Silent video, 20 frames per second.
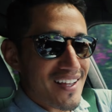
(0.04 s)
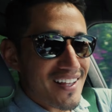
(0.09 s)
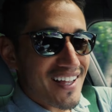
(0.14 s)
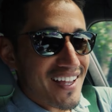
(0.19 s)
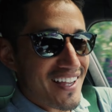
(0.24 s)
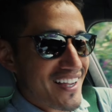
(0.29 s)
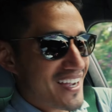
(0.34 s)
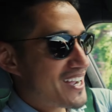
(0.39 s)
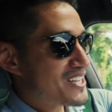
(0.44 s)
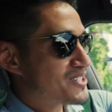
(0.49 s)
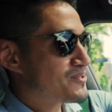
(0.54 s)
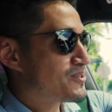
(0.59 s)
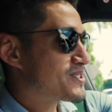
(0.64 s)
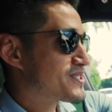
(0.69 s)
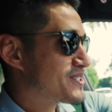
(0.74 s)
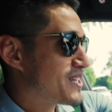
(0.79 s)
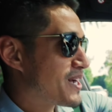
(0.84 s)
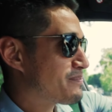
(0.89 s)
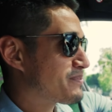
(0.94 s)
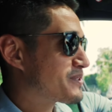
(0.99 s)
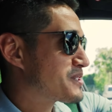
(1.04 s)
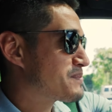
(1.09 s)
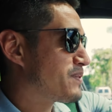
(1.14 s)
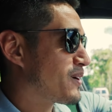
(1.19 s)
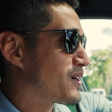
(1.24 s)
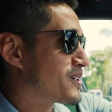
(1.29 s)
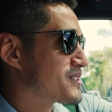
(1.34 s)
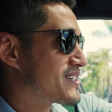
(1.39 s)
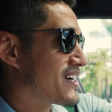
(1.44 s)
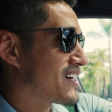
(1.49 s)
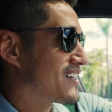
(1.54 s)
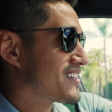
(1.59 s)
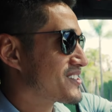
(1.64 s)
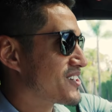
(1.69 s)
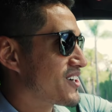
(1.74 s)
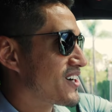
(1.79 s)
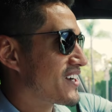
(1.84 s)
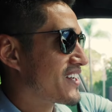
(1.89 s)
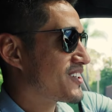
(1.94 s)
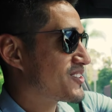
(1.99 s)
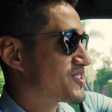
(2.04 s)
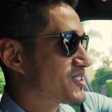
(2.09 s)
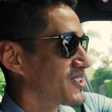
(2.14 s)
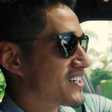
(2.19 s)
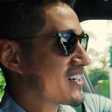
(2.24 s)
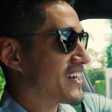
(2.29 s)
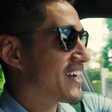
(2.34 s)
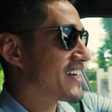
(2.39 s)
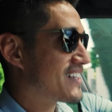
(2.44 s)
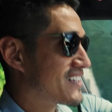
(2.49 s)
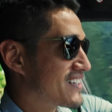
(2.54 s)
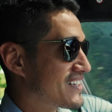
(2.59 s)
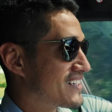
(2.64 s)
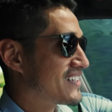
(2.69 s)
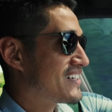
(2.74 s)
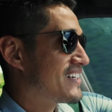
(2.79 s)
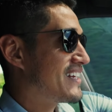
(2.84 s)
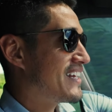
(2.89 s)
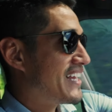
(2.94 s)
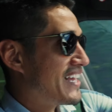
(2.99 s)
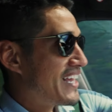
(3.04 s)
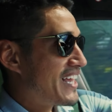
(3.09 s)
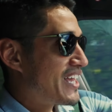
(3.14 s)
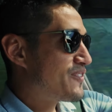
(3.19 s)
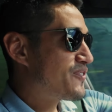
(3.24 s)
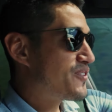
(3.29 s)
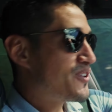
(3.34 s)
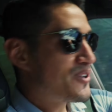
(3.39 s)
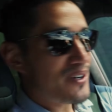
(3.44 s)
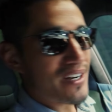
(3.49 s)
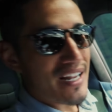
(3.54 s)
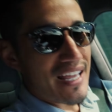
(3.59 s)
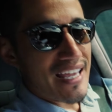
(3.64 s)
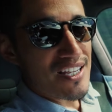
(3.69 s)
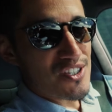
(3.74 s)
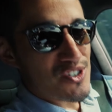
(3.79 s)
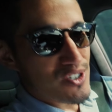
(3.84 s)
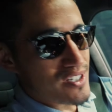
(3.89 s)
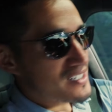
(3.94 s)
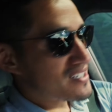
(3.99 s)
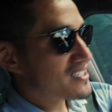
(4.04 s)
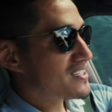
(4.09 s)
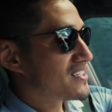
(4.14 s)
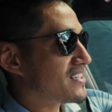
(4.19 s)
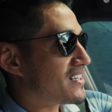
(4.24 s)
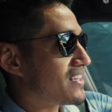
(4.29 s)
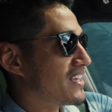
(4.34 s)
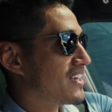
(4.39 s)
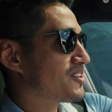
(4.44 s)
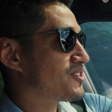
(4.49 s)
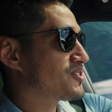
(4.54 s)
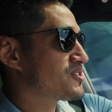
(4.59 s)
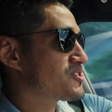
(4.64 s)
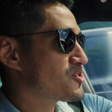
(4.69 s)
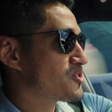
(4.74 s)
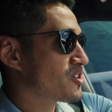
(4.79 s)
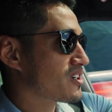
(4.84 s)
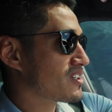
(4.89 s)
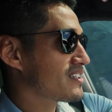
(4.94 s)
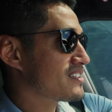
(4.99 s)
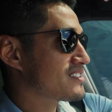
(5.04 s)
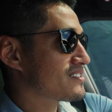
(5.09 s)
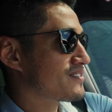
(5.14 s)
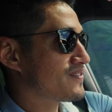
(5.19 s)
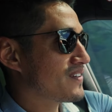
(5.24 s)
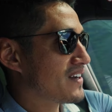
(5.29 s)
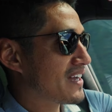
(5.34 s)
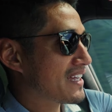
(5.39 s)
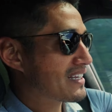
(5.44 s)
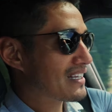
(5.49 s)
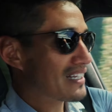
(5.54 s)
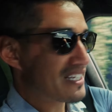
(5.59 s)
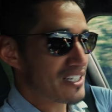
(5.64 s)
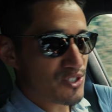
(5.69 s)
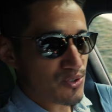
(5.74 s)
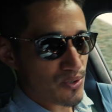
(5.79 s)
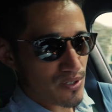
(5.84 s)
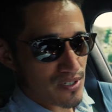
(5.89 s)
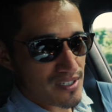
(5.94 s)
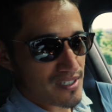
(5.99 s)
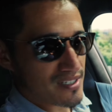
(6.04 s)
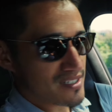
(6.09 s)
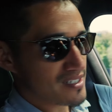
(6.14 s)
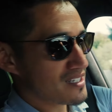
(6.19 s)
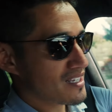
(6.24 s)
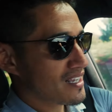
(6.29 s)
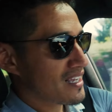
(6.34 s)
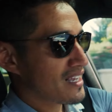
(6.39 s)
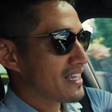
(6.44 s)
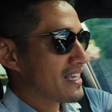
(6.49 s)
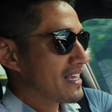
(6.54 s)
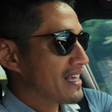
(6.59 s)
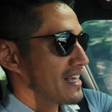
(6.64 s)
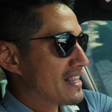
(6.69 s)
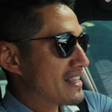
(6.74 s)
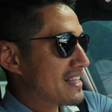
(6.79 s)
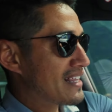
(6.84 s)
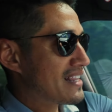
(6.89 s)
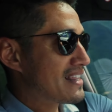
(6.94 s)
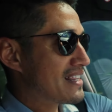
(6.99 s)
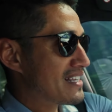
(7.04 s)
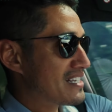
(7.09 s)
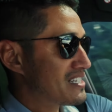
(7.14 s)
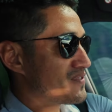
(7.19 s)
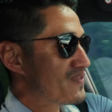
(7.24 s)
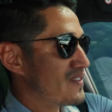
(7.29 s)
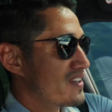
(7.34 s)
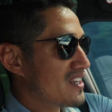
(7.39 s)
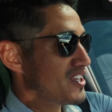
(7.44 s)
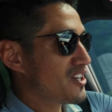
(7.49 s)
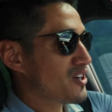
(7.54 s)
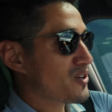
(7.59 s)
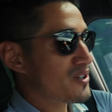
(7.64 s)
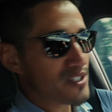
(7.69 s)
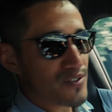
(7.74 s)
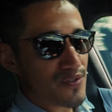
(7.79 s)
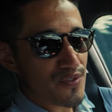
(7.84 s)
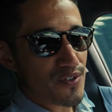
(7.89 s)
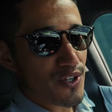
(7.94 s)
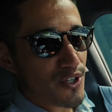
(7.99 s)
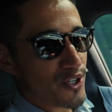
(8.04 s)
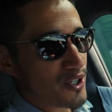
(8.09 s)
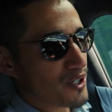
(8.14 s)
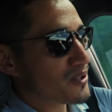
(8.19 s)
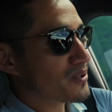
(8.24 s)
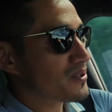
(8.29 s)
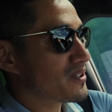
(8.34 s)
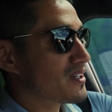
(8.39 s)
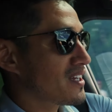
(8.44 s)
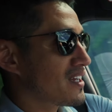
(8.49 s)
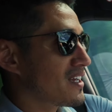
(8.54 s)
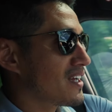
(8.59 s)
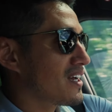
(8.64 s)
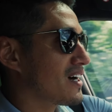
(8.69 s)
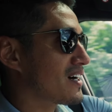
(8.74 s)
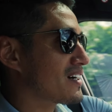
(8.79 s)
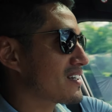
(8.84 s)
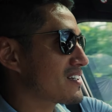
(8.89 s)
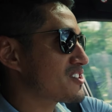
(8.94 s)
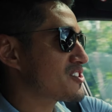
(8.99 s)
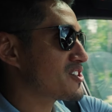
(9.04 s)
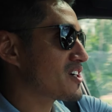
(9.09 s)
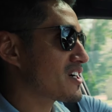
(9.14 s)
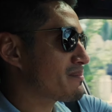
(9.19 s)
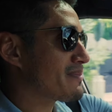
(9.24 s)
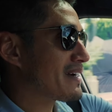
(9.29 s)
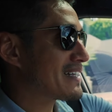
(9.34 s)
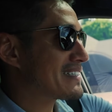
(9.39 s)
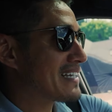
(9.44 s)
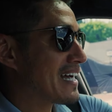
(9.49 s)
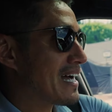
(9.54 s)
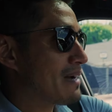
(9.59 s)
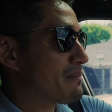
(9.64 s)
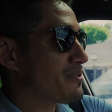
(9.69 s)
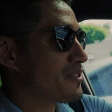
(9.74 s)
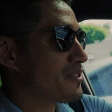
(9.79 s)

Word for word: Hey guys, what's up? It's Paul Salazar at Hilton and Hyland. If you're an agent and you're struggling to find lead sources, then this video is for you. I'm gonna share my top